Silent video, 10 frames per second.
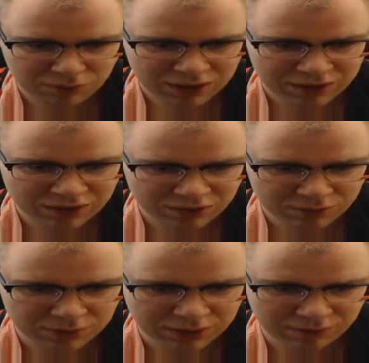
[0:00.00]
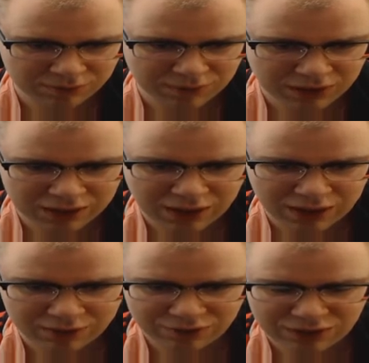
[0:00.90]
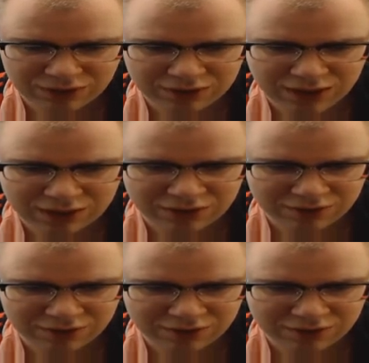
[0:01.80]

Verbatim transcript: Might just be him, yeah, I think that